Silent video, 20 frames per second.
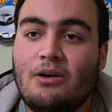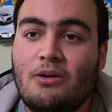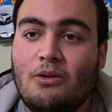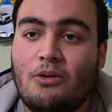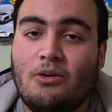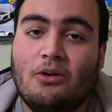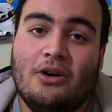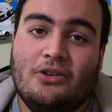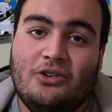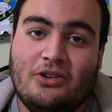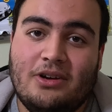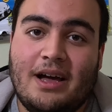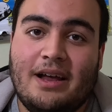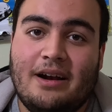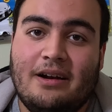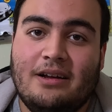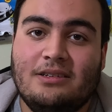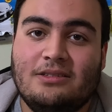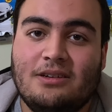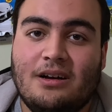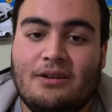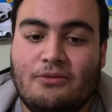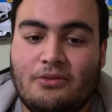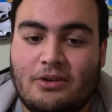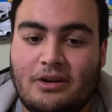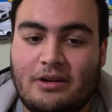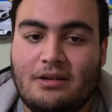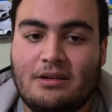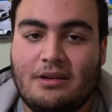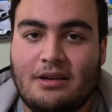or on your editing
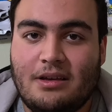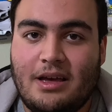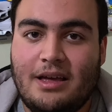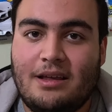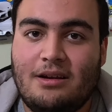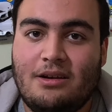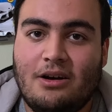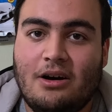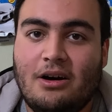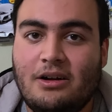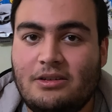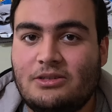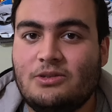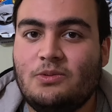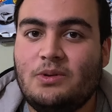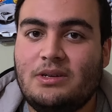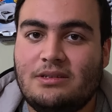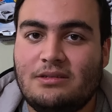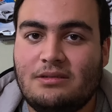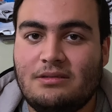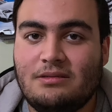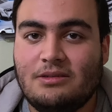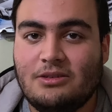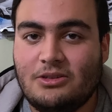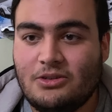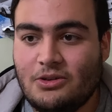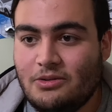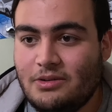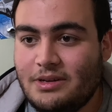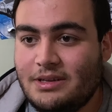software and unsqueeze it,
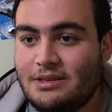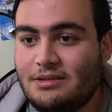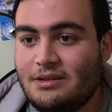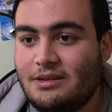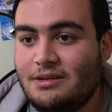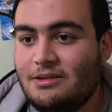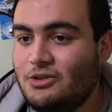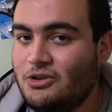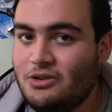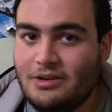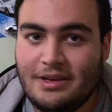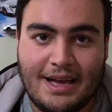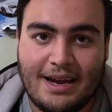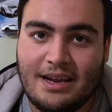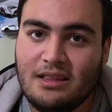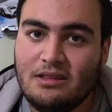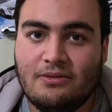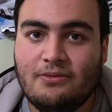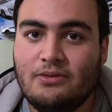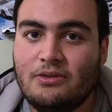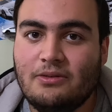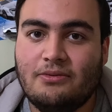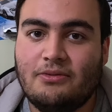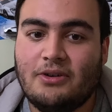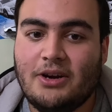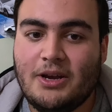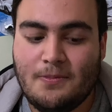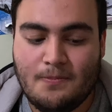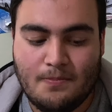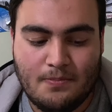so you're getting the full
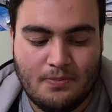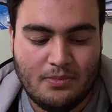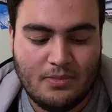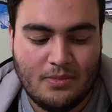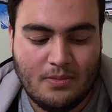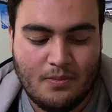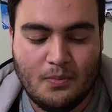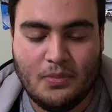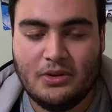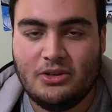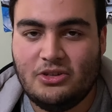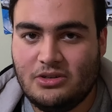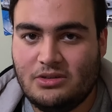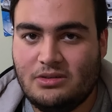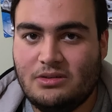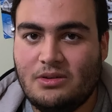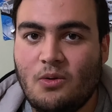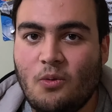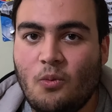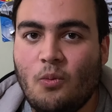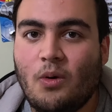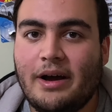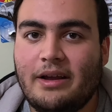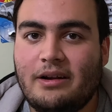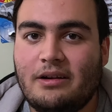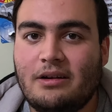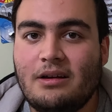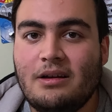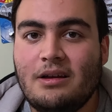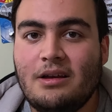frame but just
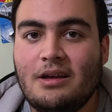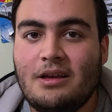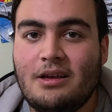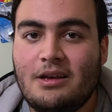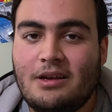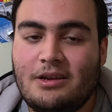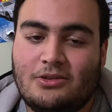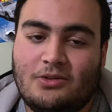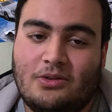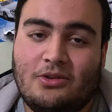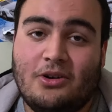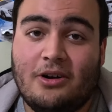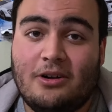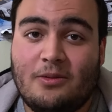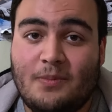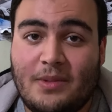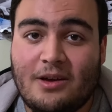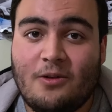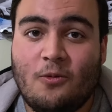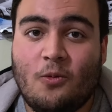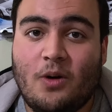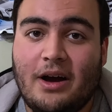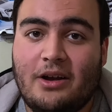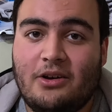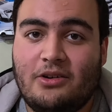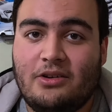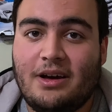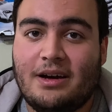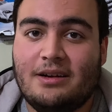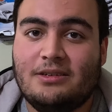wider. So in order to make it
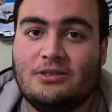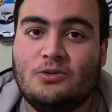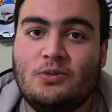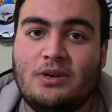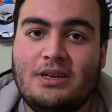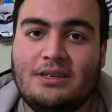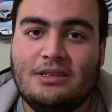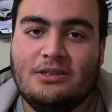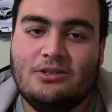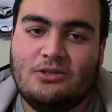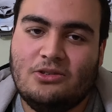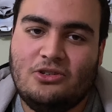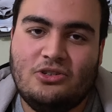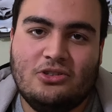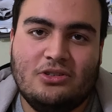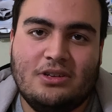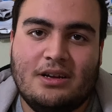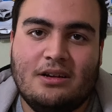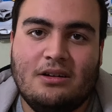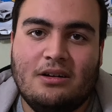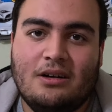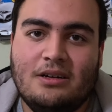wider, you gotta squeeze it, so you just gotta